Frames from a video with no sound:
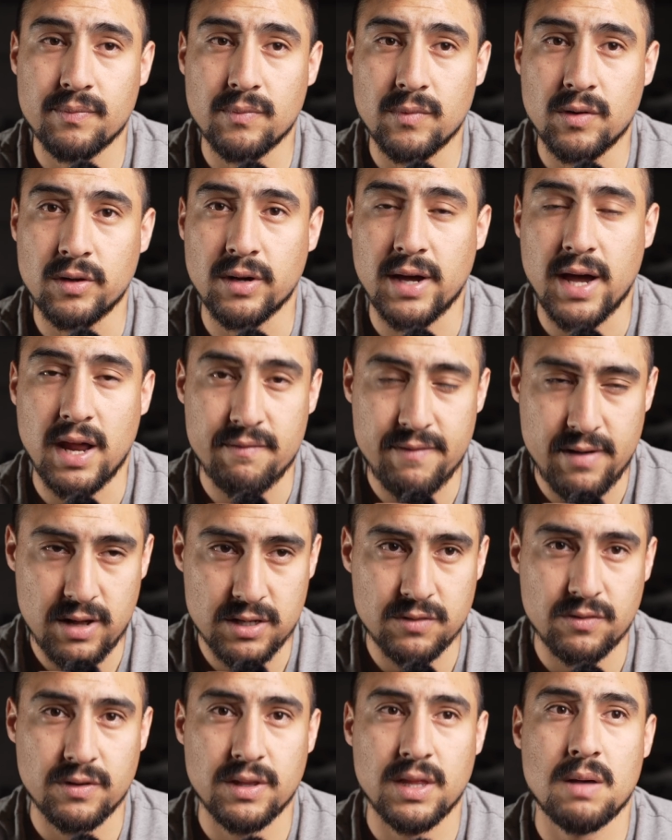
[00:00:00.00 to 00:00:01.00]
kind of
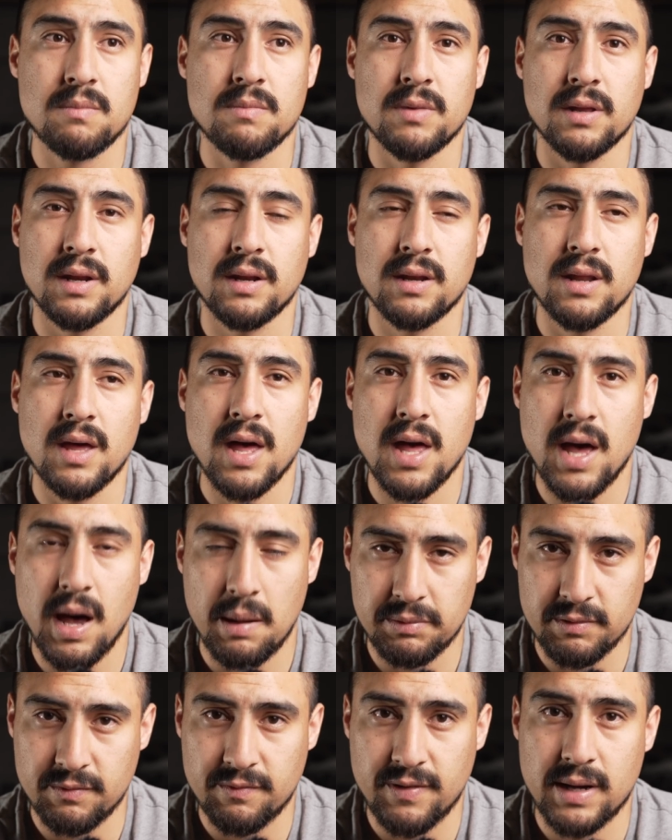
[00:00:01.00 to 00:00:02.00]
vouch for them and
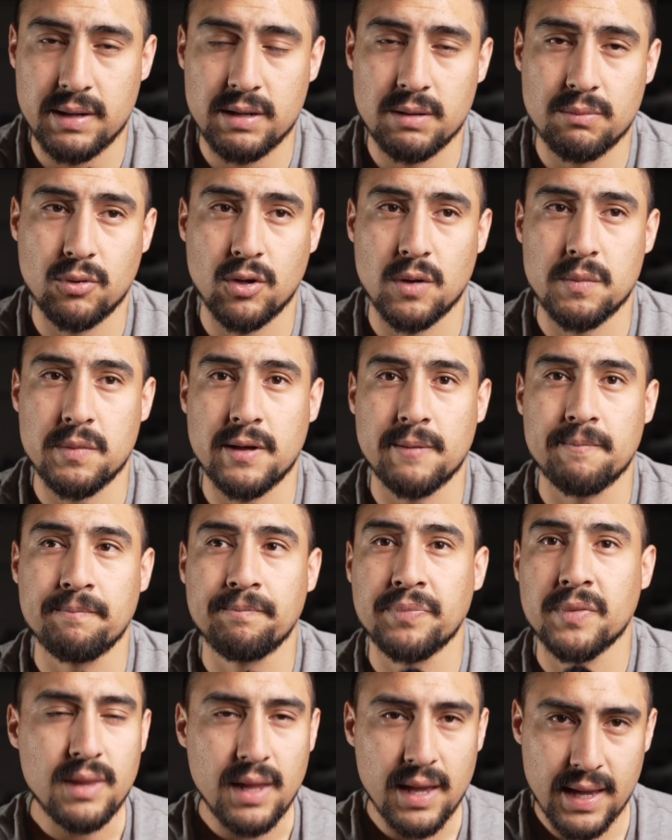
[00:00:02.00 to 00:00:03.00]
help them find employment
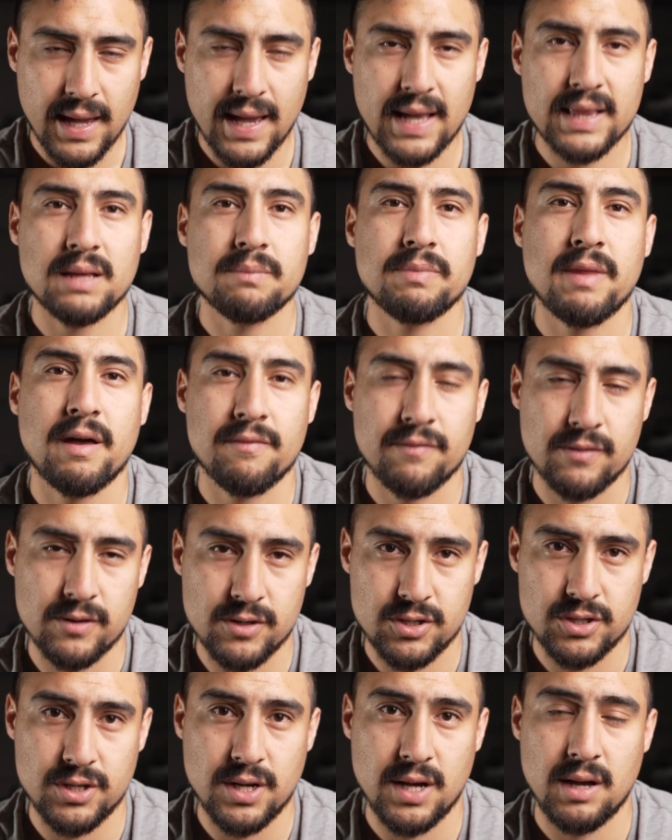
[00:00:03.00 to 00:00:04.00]
and get them that
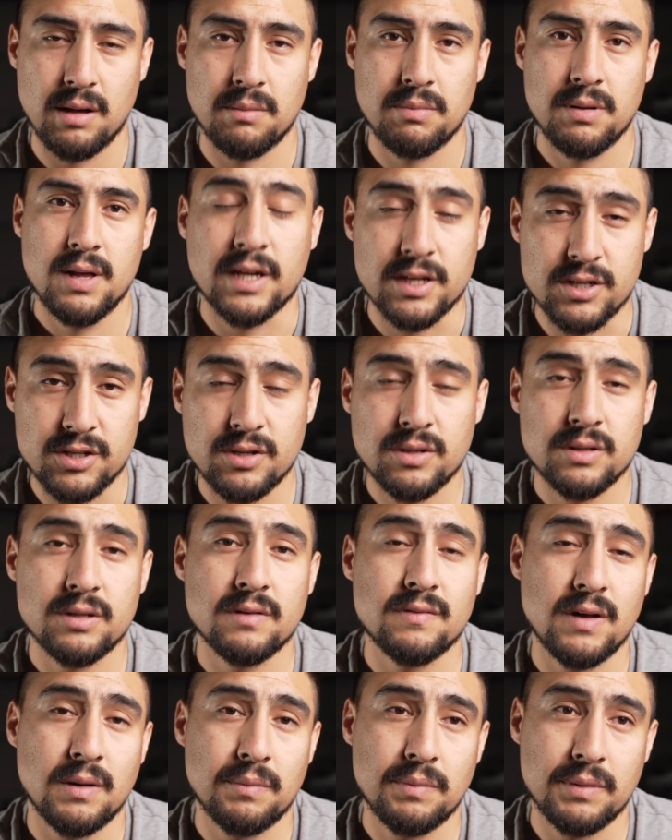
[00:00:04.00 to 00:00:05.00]
first job. Continue
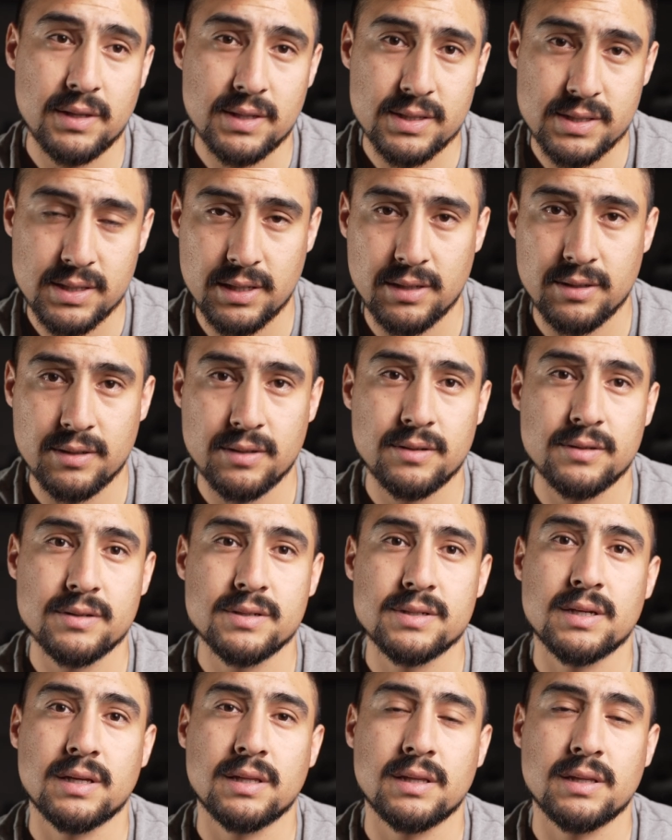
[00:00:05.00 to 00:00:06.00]
developing the
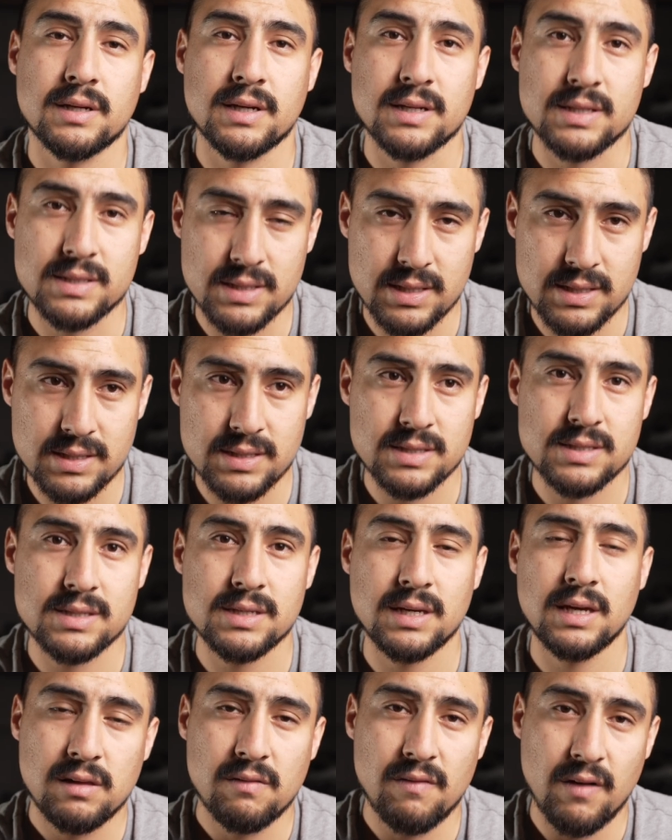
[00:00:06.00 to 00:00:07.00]
skills and the
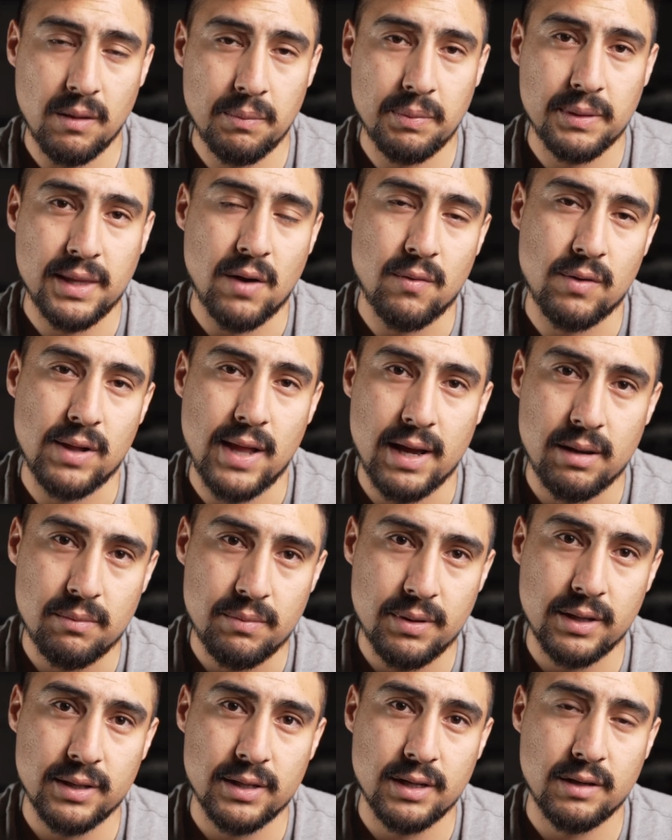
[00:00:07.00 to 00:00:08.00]
consistency, developing that
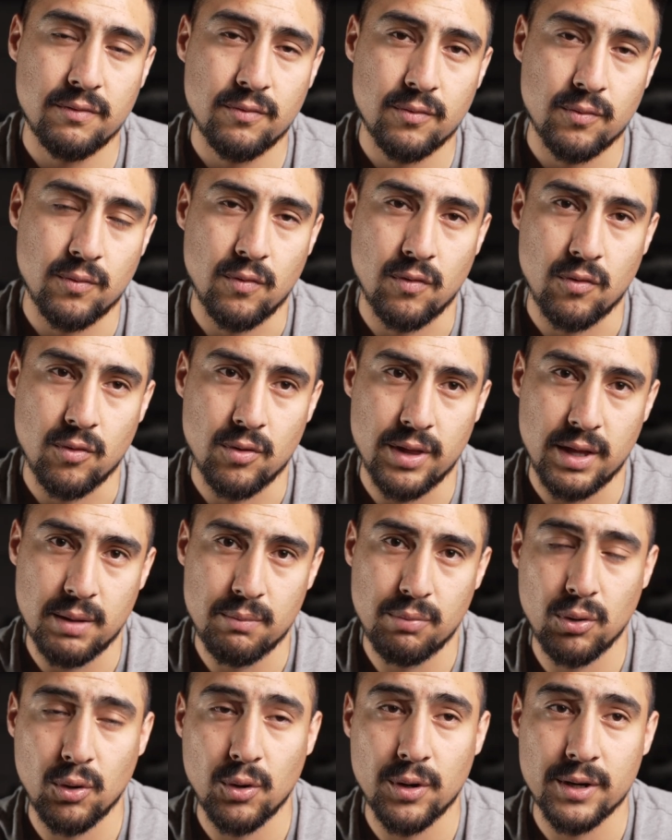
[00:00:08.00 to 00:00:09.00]
reliability for the
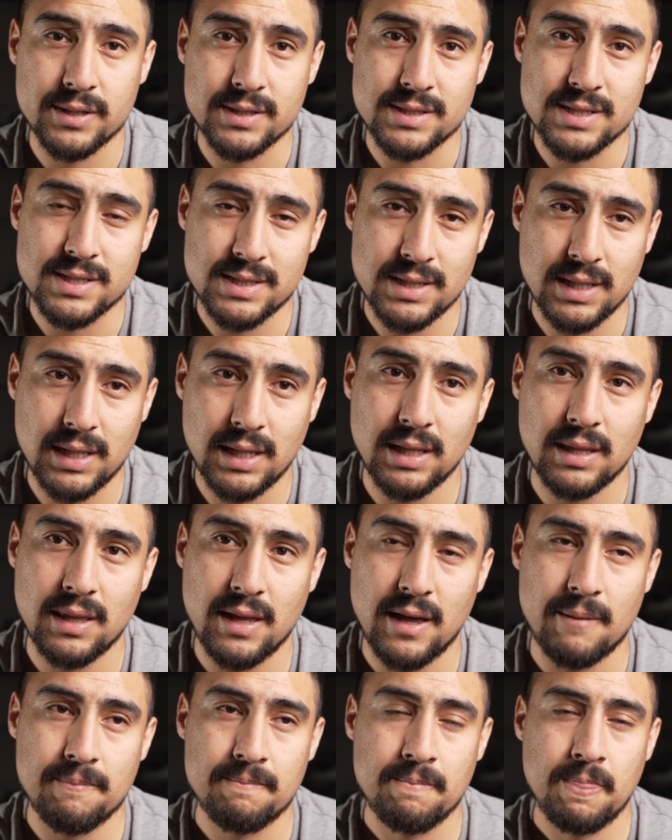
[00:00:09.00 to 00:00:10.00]
employer to see
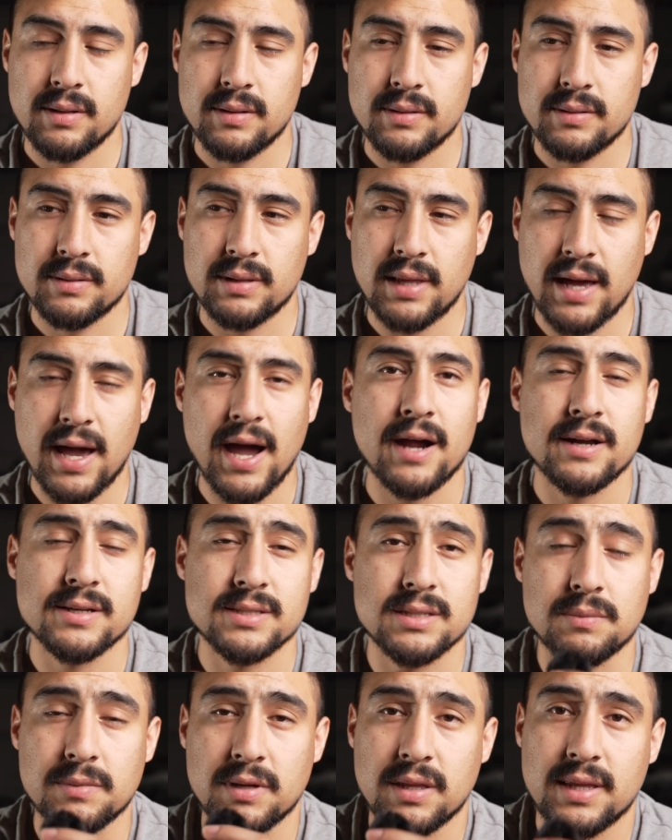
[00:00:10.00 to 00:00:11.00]
that they hired
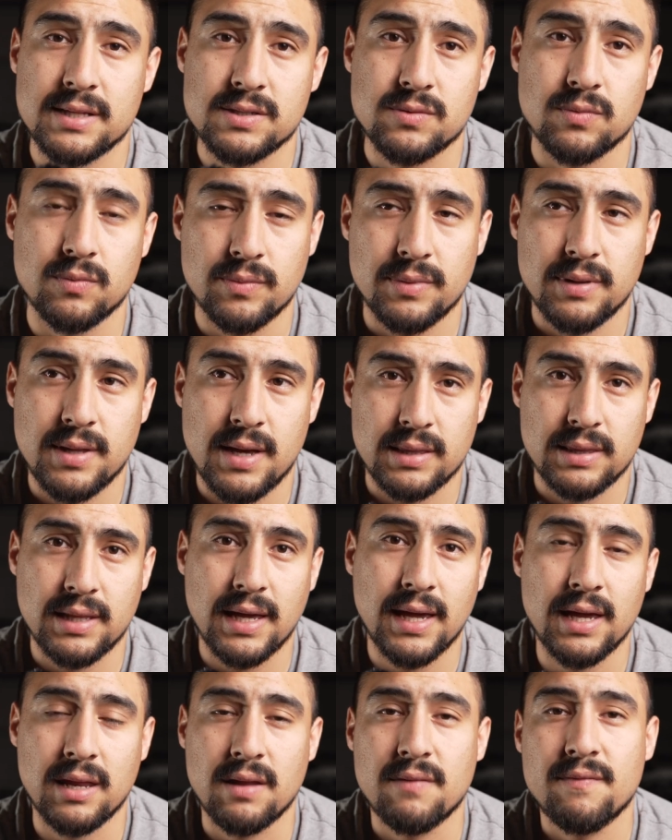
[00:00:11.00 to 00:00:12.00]
somebody that
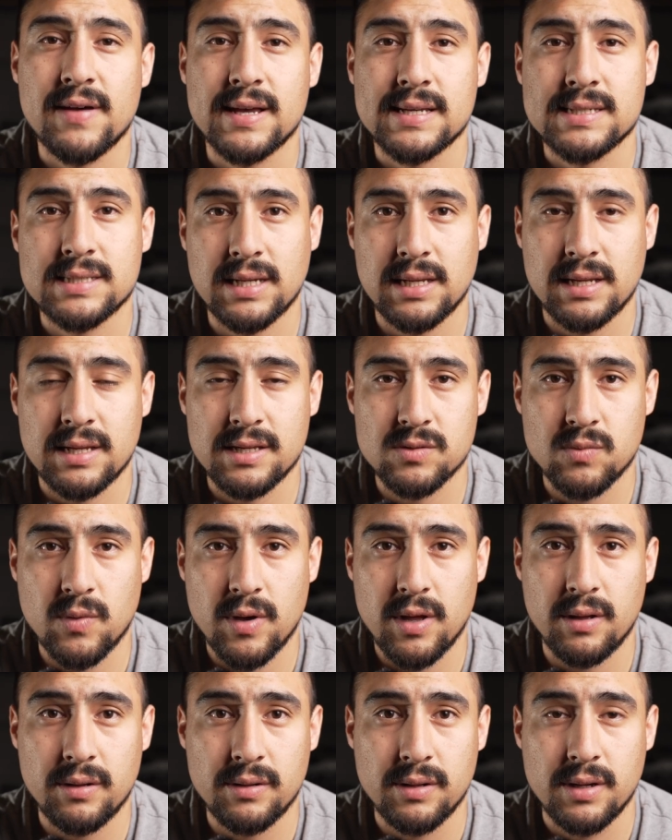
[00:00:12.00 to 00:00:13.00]
they can invest in as
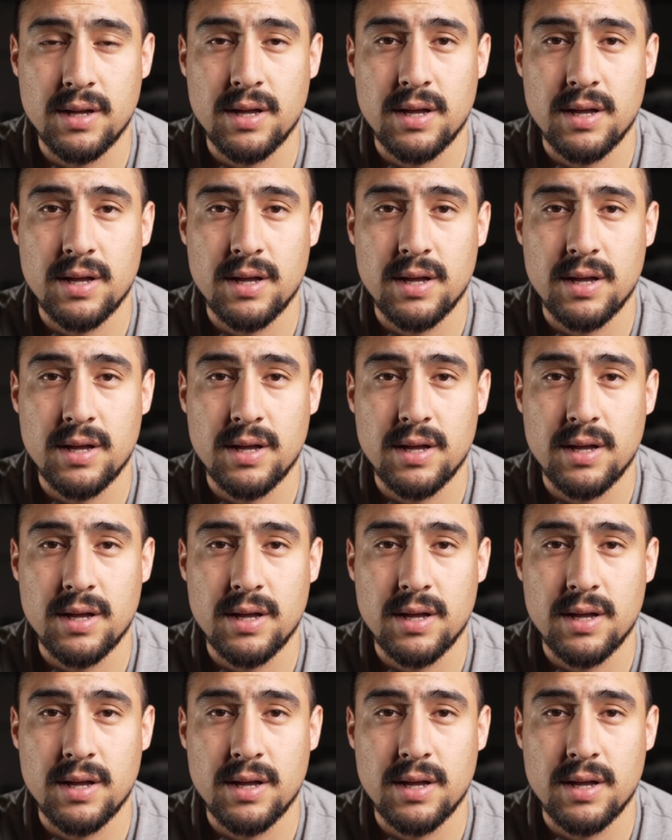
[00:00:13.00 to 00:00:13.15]
well.